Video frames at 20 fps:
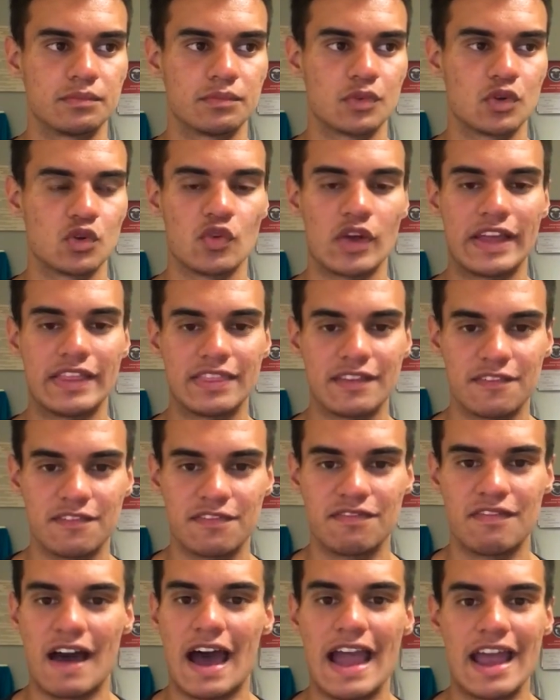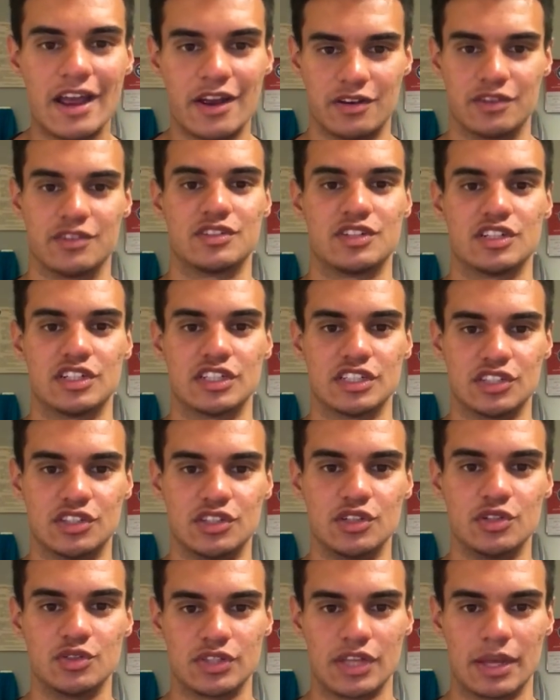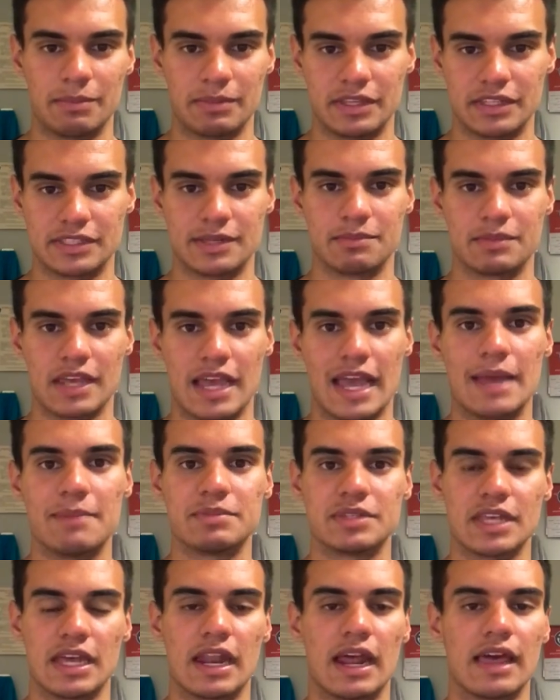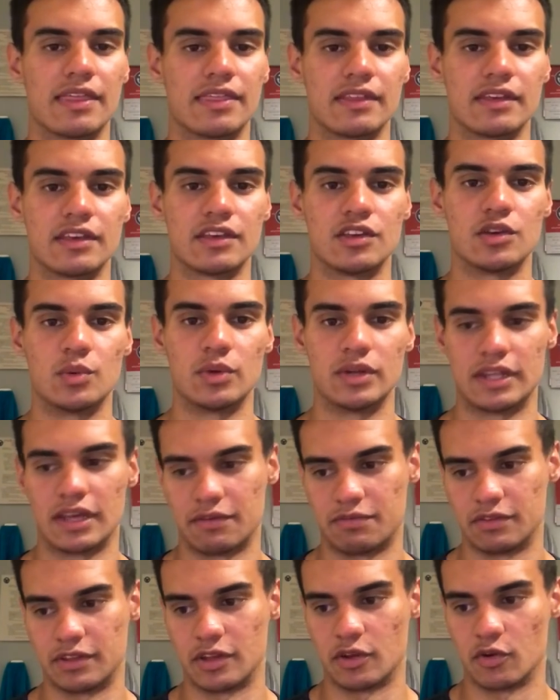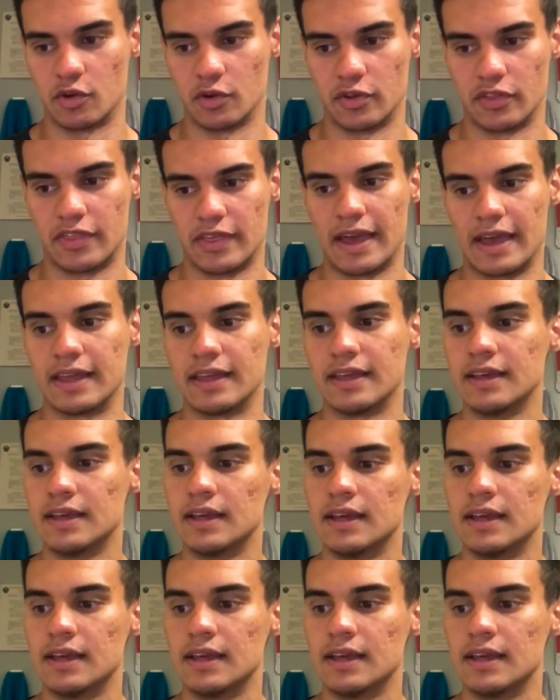create the fire to just do something sometimes. And I think you would definitely agree with that